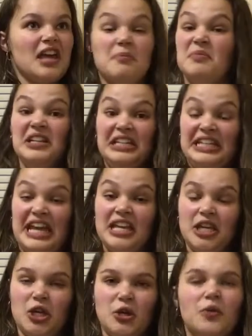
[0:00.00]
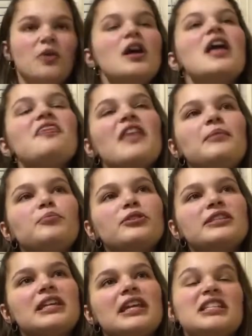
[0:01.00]
them, date you, then
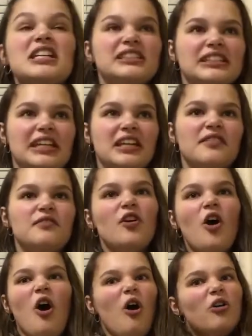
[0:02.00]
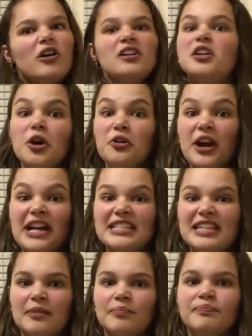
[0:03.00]
proceed to leave or go
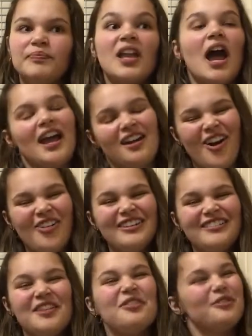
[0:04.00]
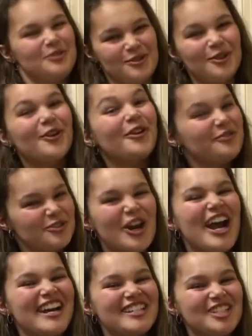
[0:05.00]
crazy. I call it the circle of
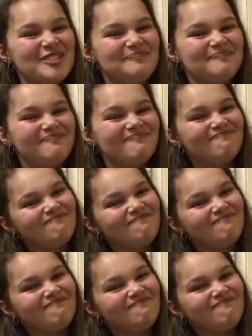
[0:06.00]
trash. They ask you